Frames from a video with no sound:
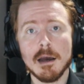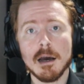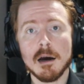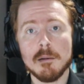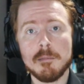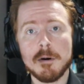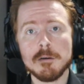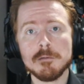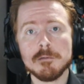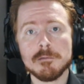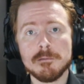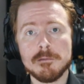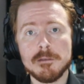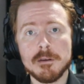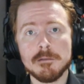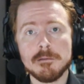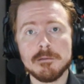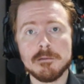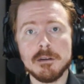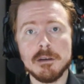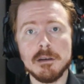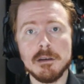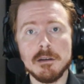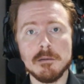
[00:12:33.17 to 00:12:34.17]
About
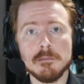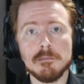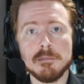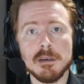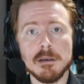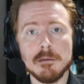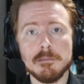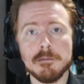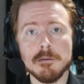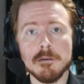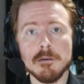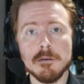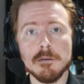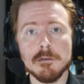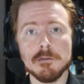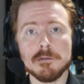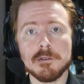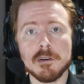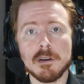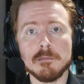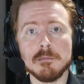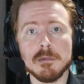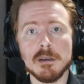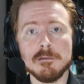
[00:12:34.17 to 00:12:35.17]
15 people
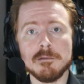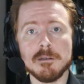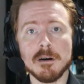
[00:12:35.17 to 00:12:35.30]
sent me